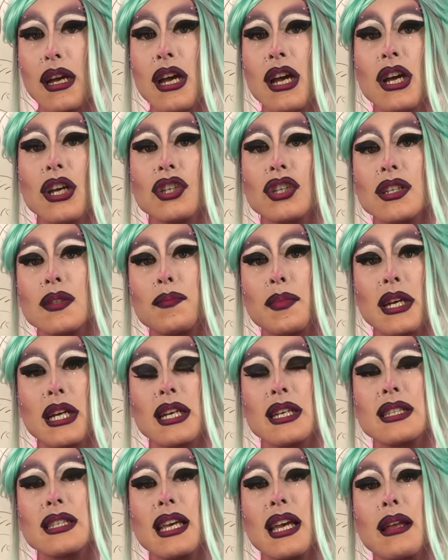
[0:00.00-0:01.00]
just because
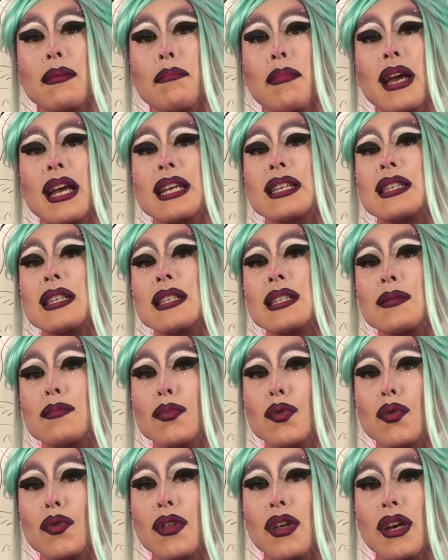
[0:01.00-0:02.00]
it makes a
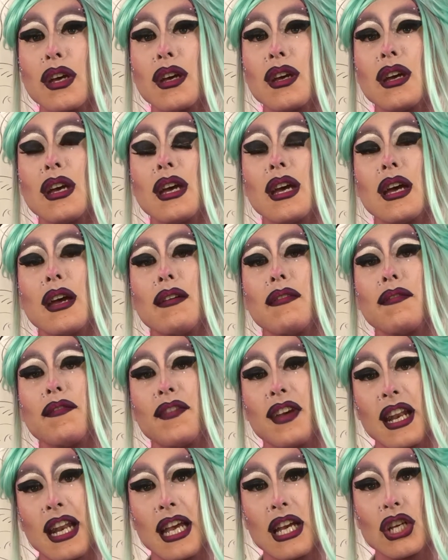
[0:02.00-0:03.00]
smoother
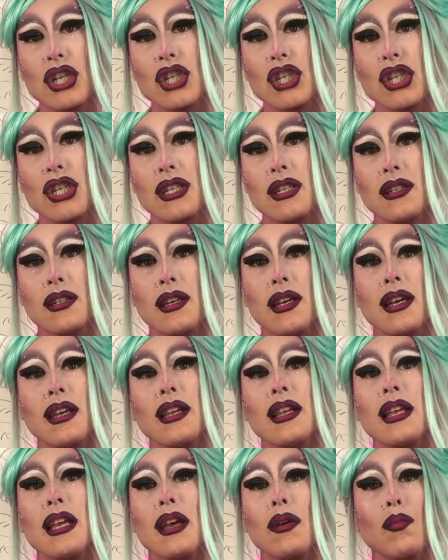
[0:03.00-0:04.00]
finish.
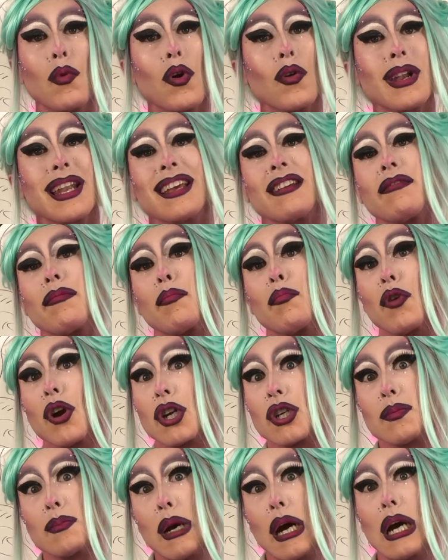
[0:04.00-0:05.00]
It won't leave brush
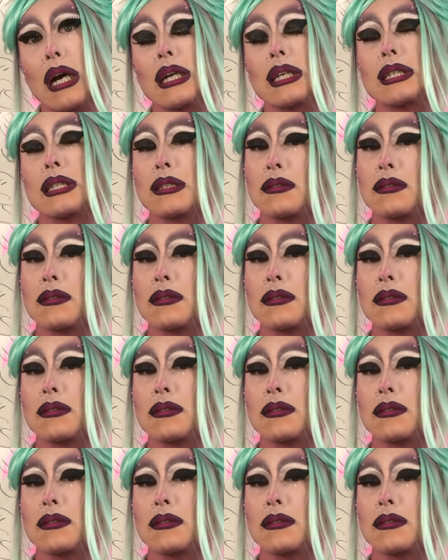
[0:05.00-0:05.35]
marks.